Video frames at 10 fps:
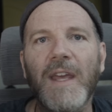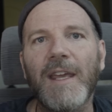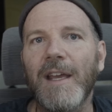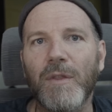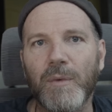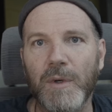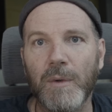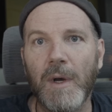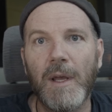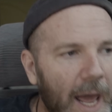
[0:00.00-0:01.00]
thinking it
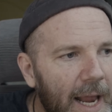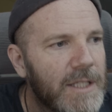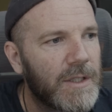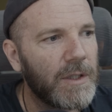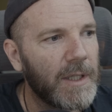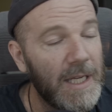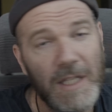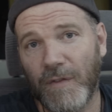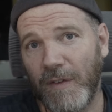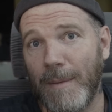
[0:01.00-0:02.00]
through. And I took
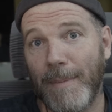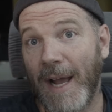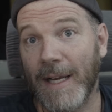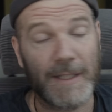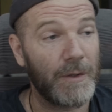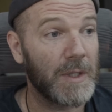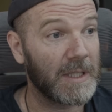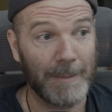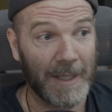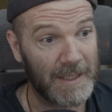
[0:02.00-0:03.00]
his feedback
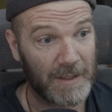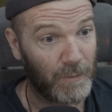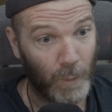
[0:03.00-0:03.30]
seriously because of a